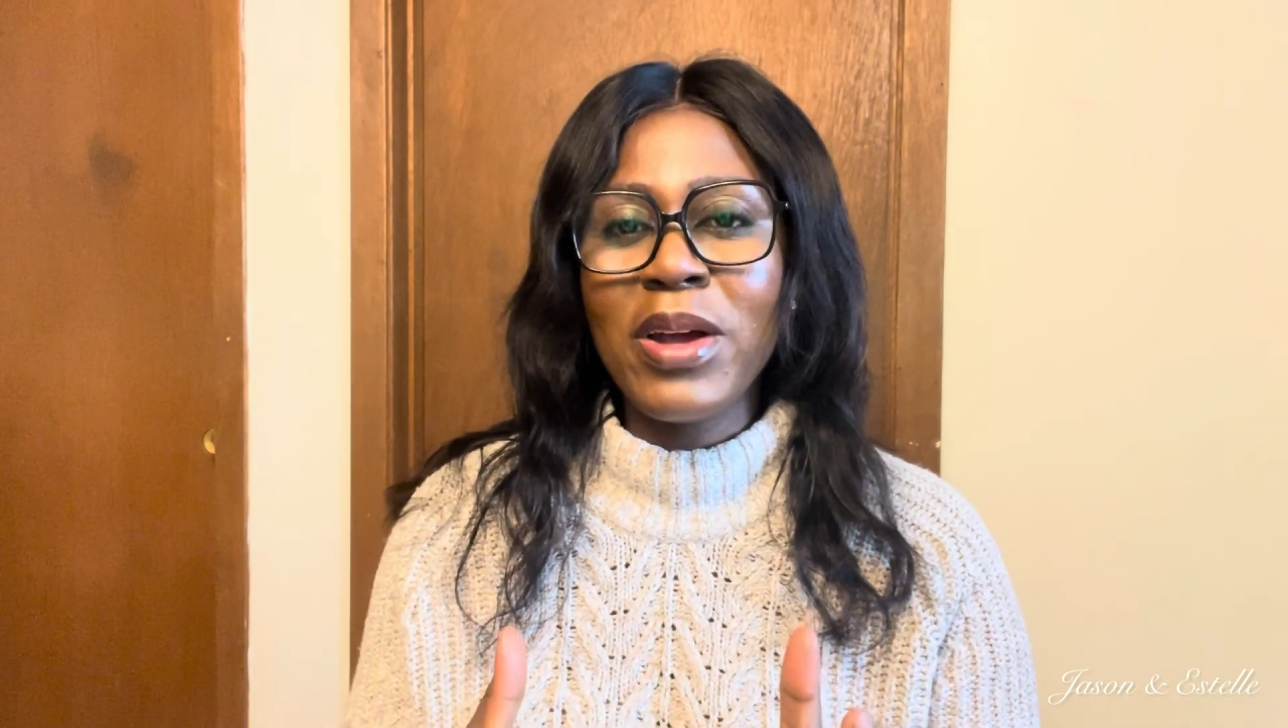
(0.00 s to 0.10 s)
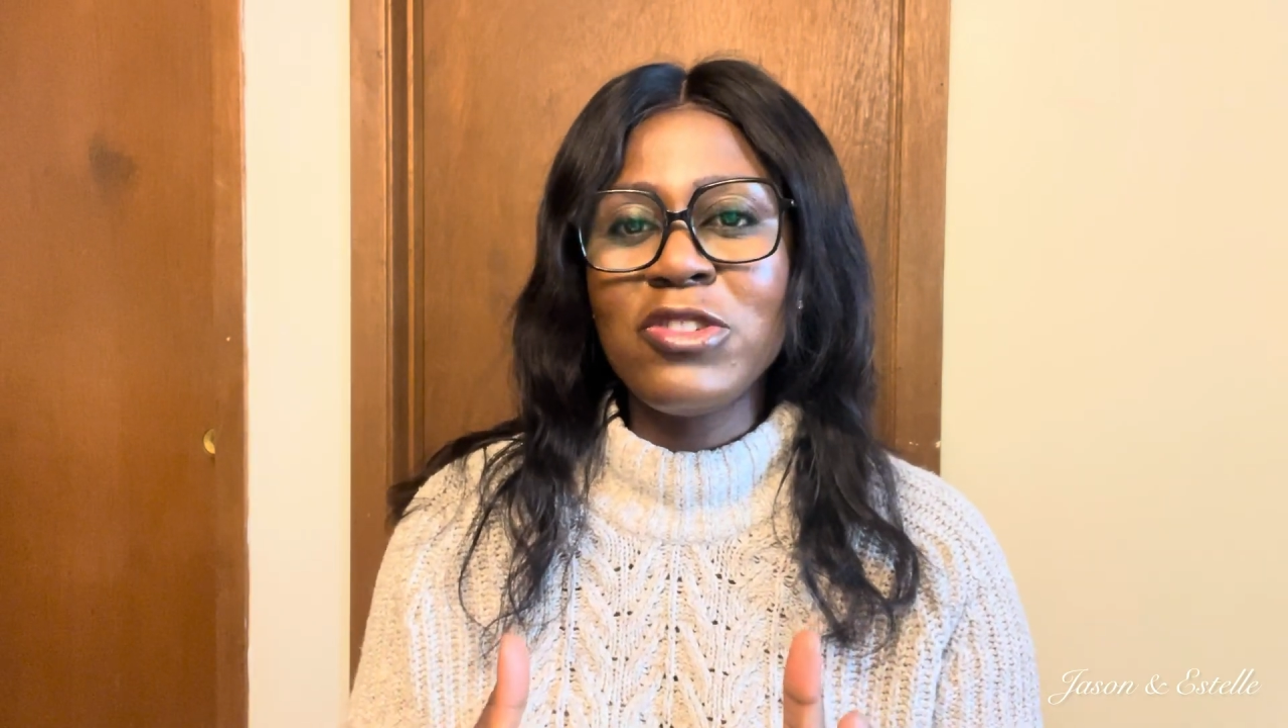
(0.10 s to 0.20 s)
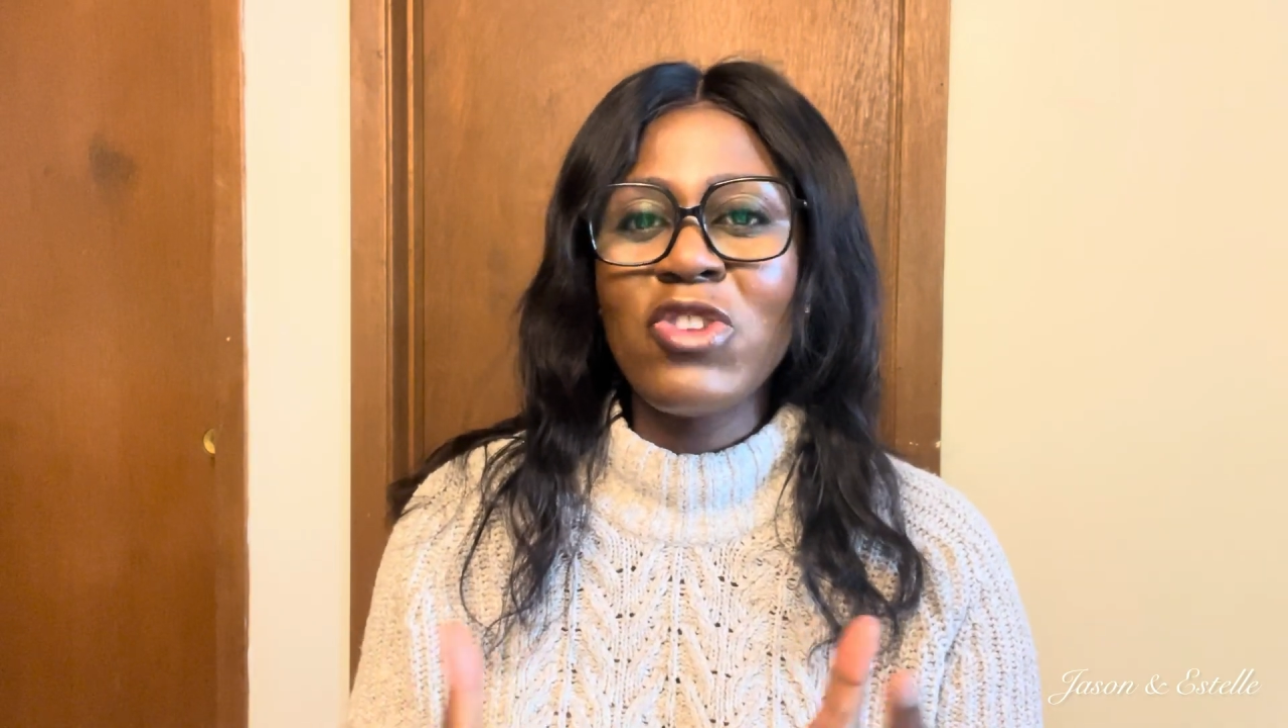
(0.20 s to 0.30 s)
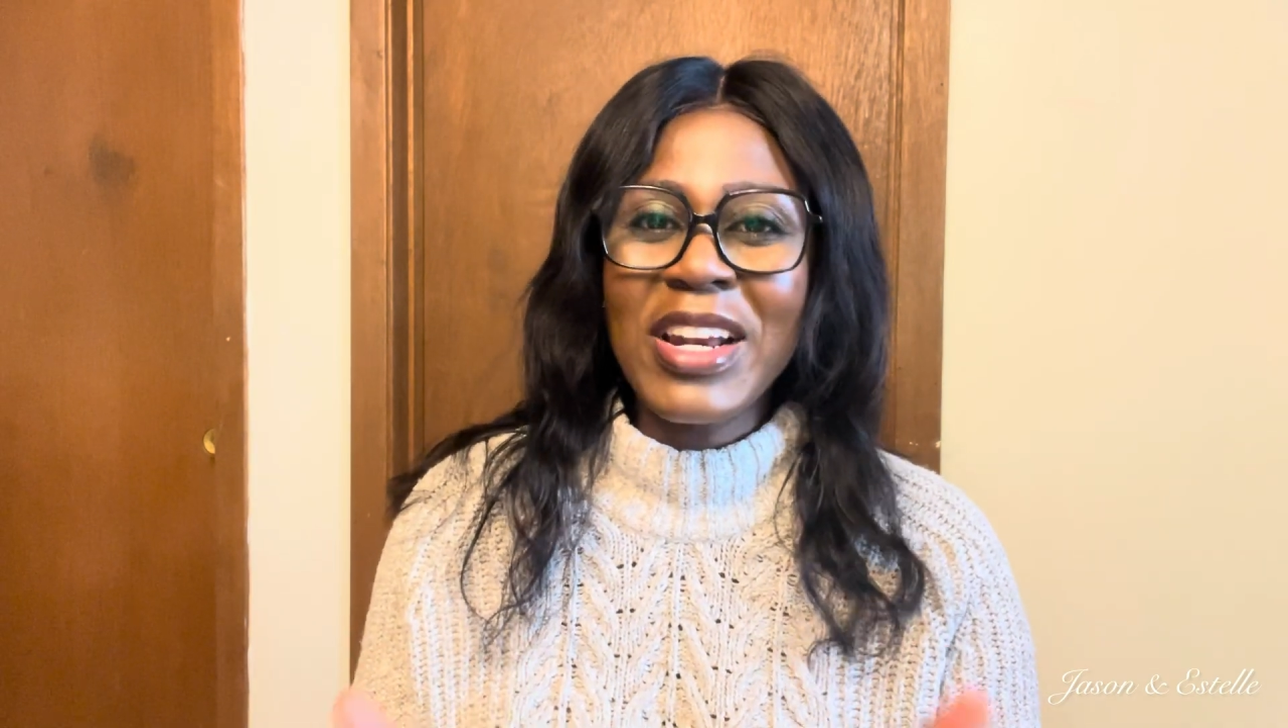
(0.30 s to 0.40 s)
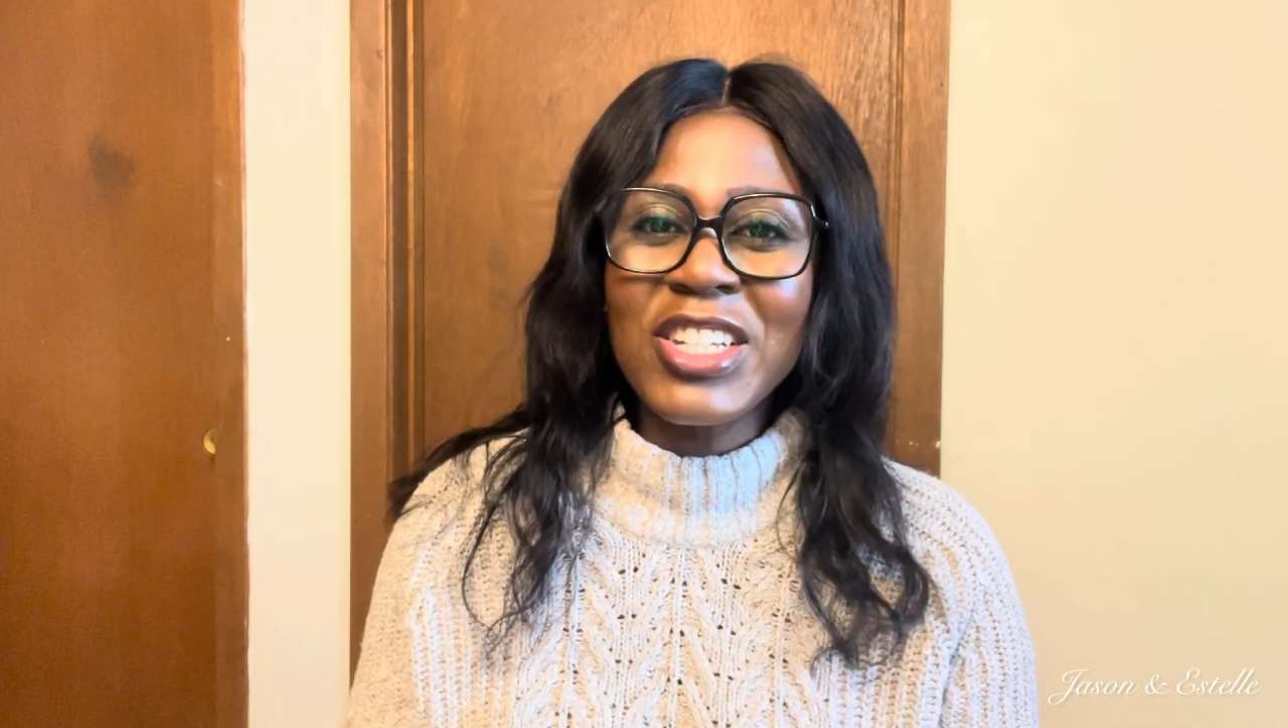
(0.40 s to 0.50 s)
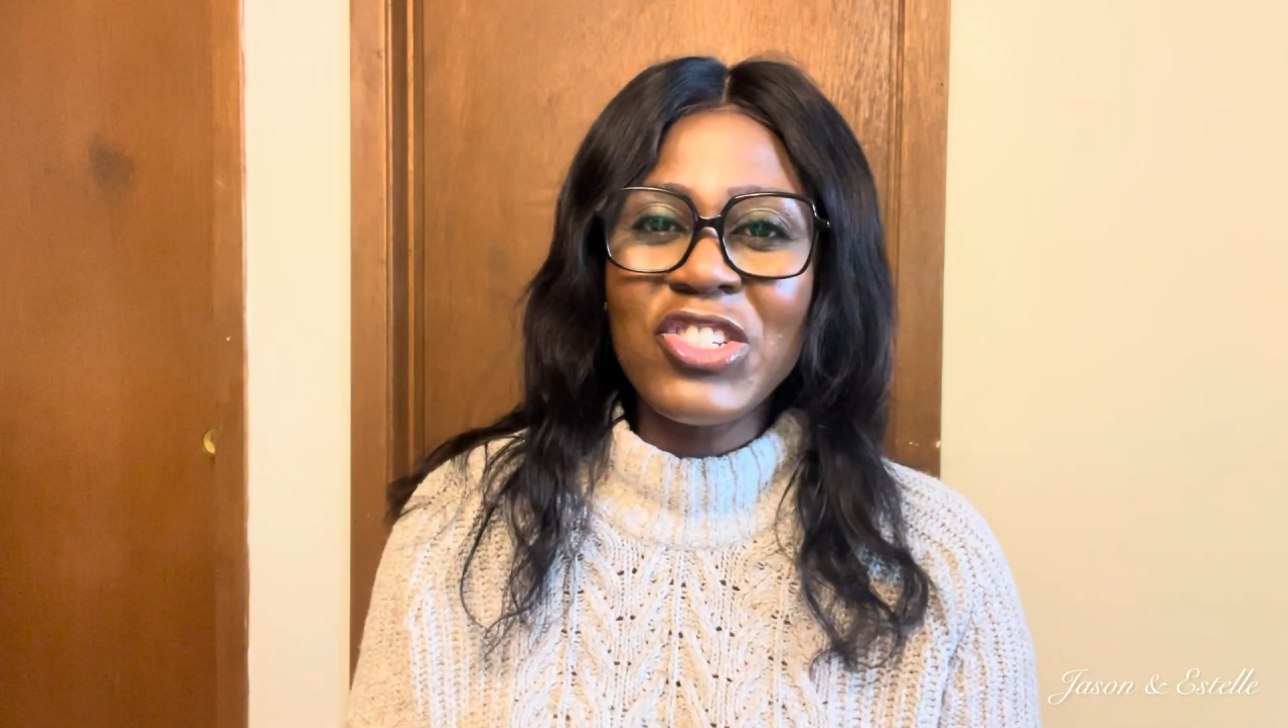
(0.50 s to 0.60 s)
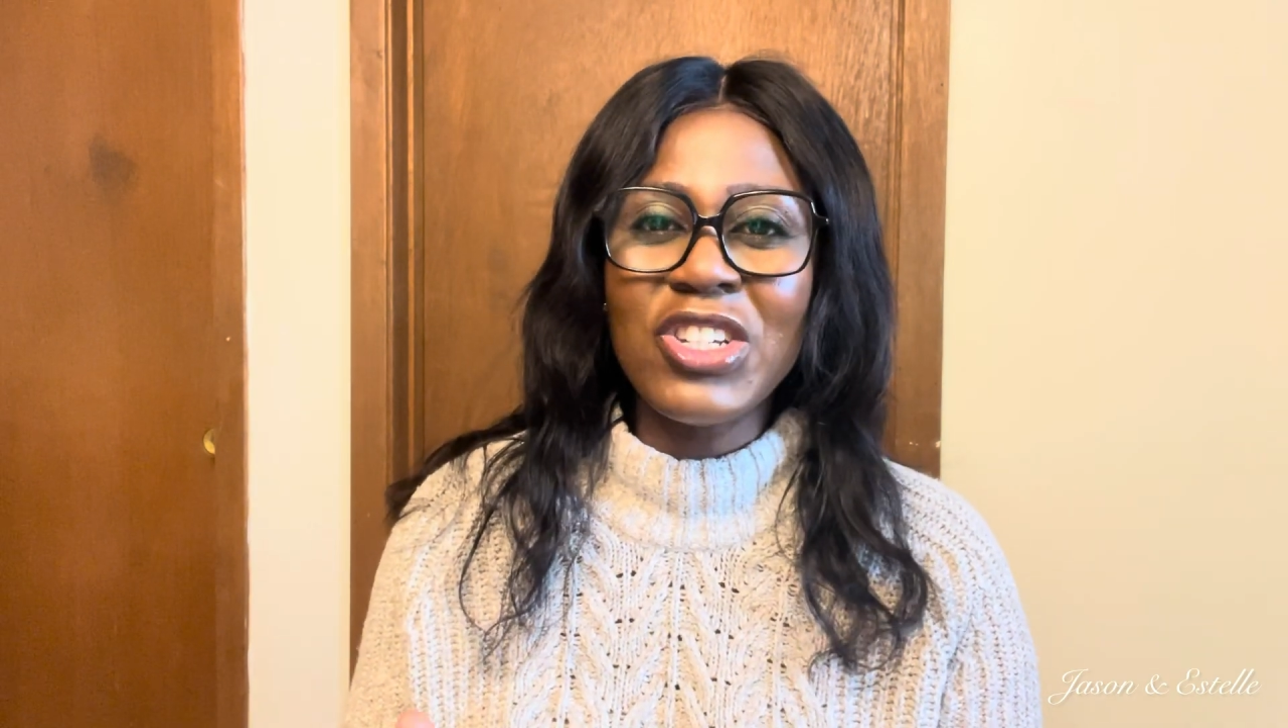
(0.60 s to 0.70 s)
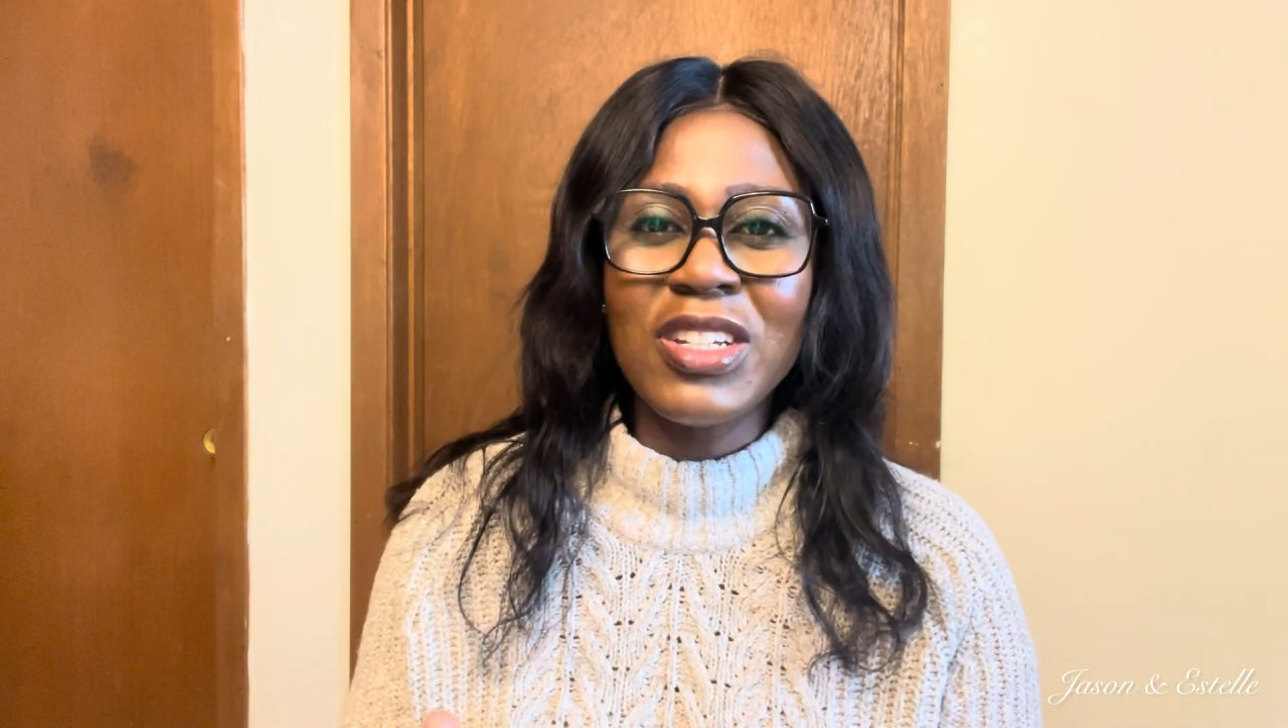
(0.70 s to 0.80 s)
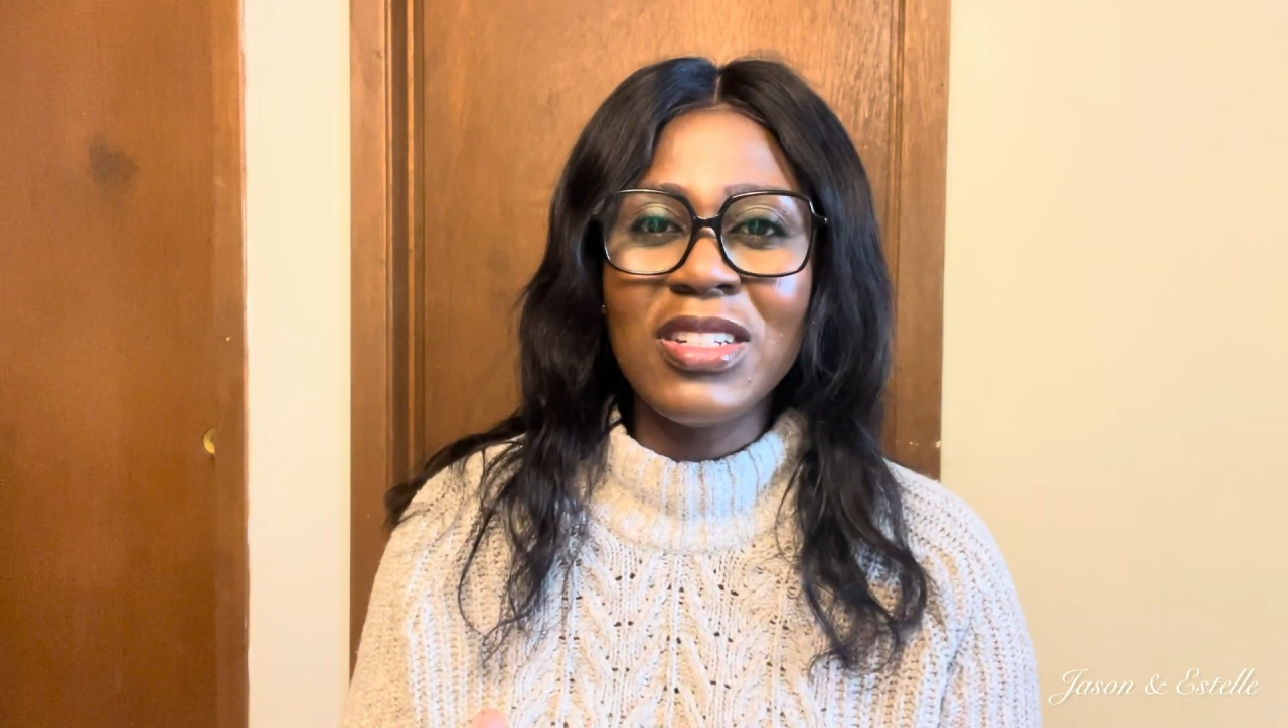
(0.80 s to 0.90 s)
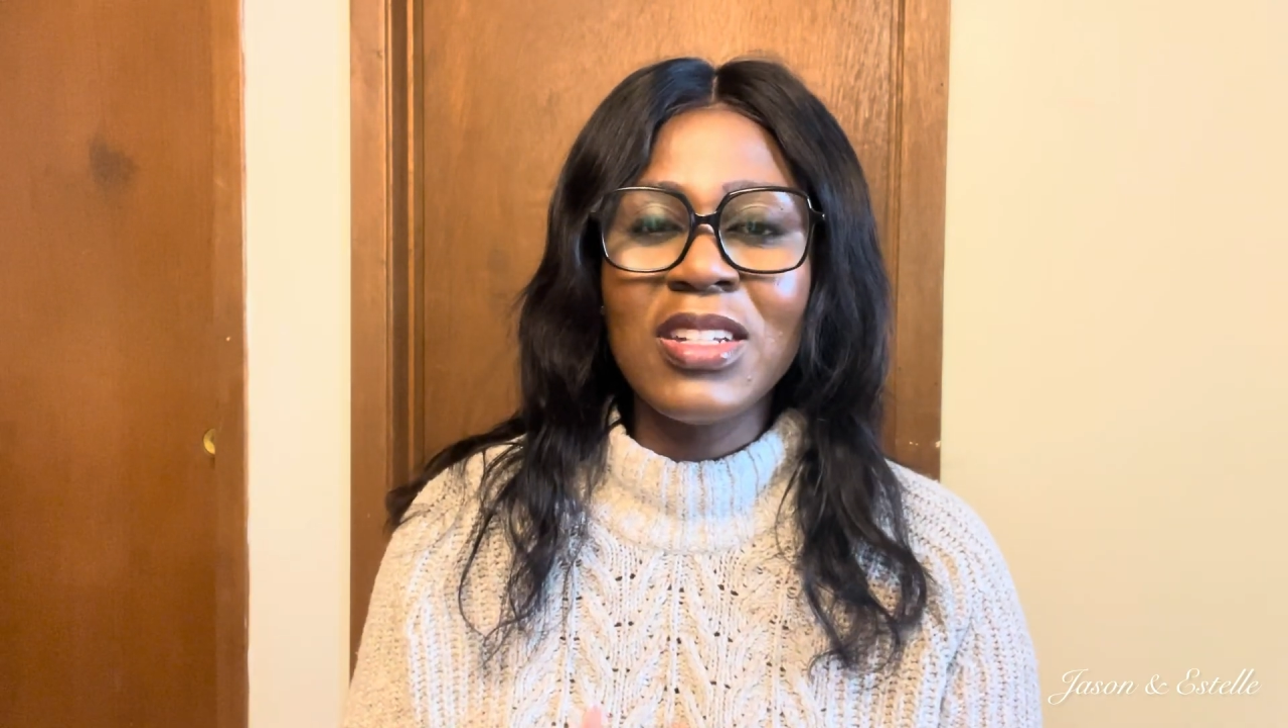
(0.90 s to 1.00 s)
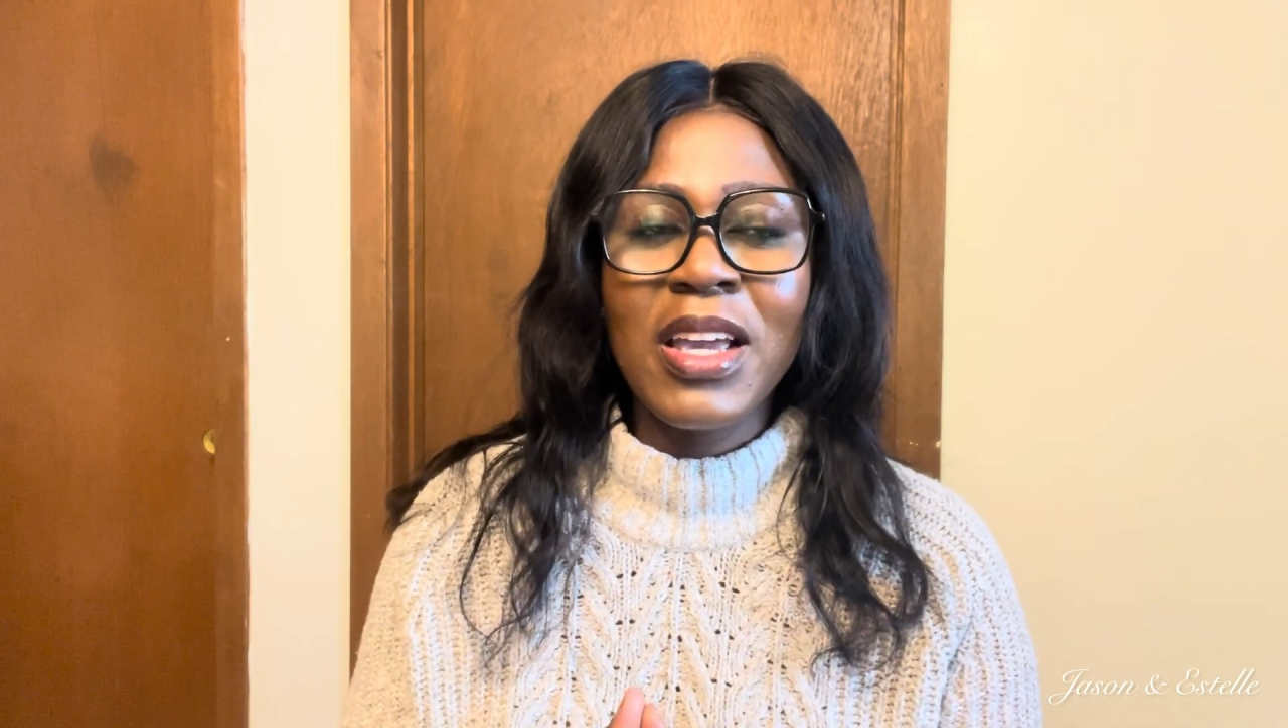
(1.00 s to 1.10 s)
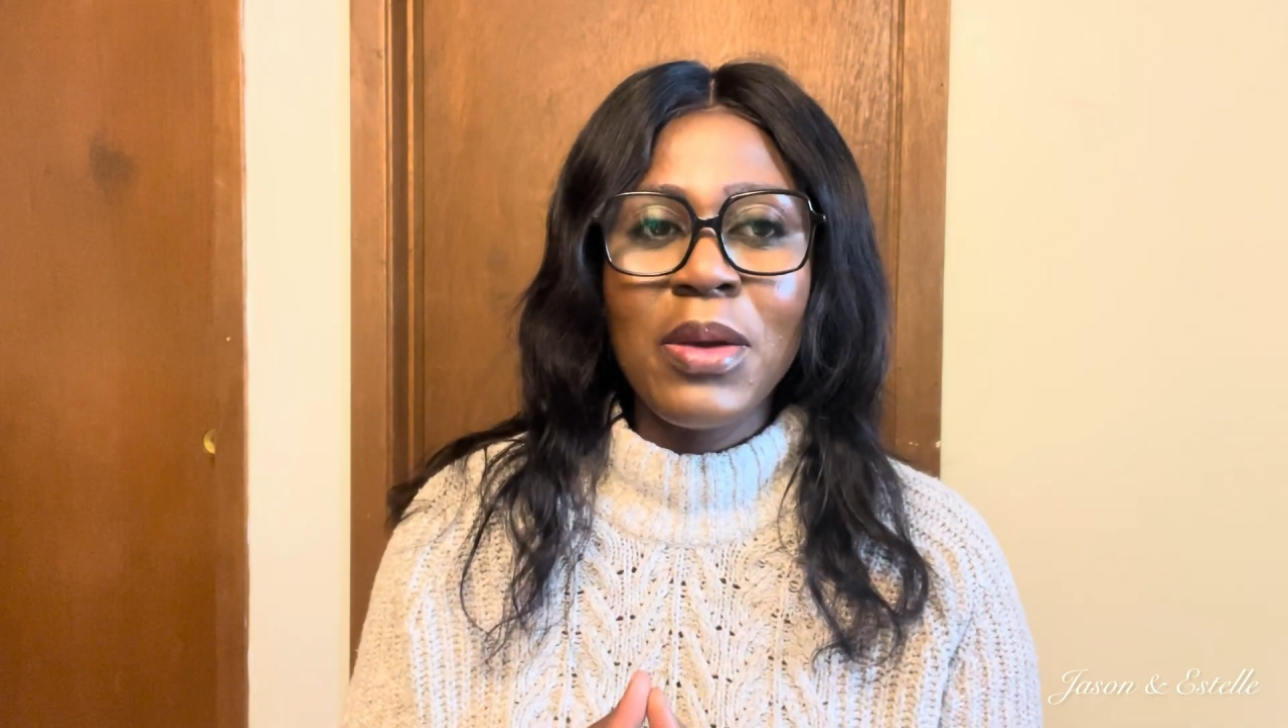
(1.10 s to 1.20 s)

tradition,